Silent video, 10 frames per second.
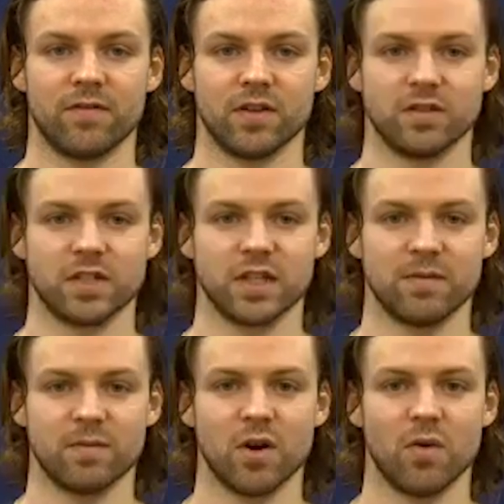feel the
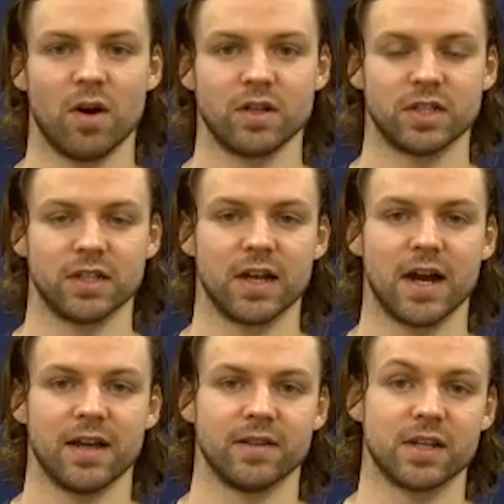same about watching a
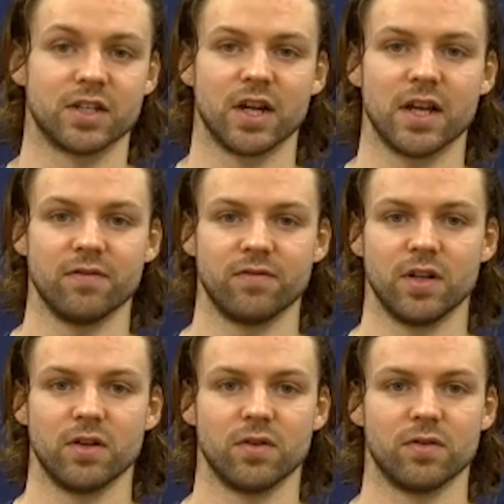guy like Scheif, you
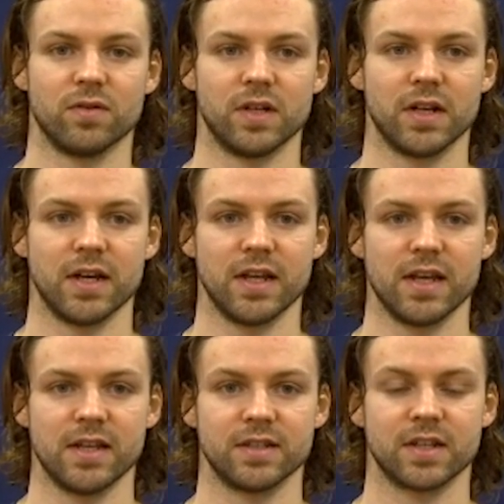know, and
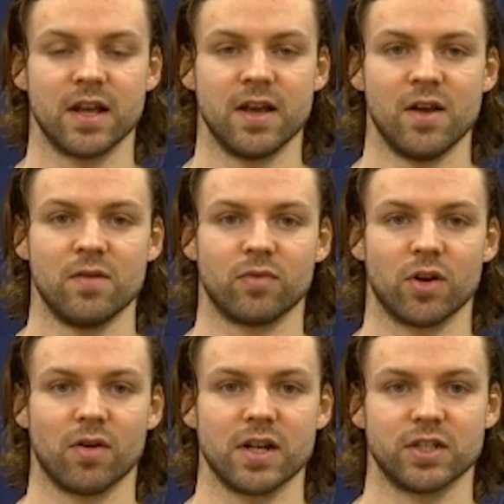his
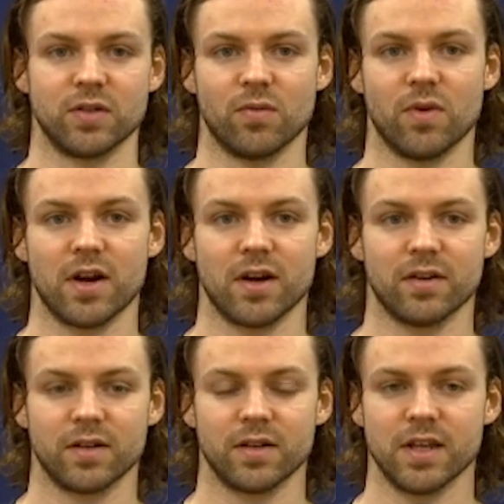progression
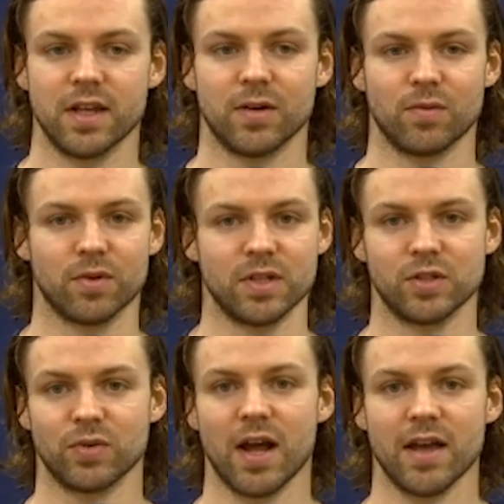where he can really
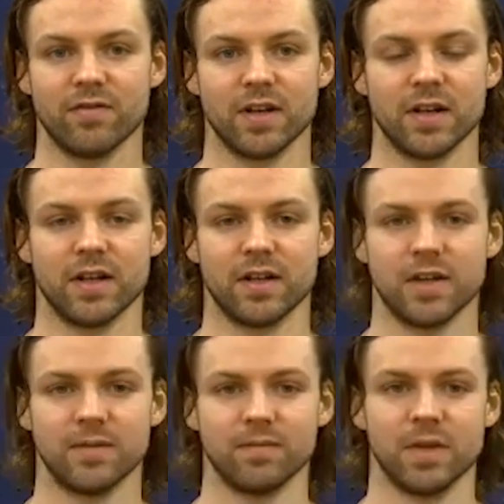drive. And
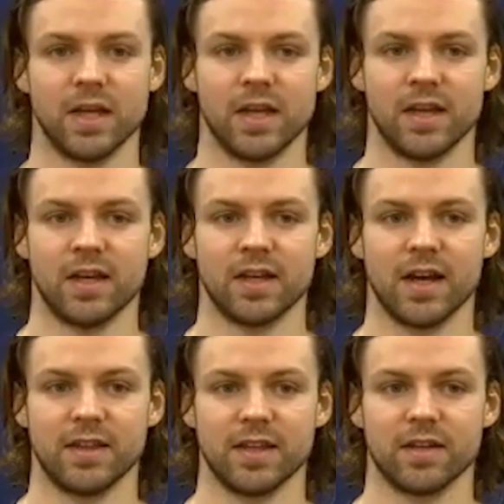I
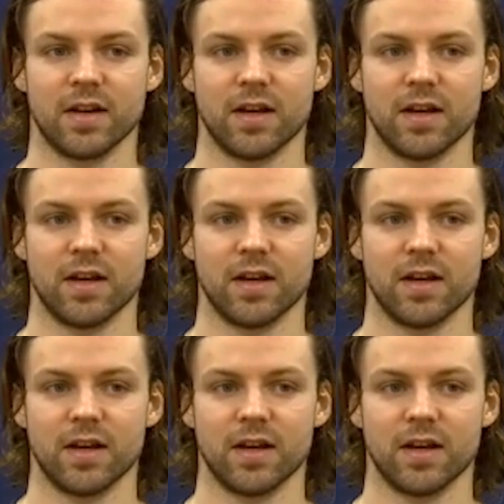think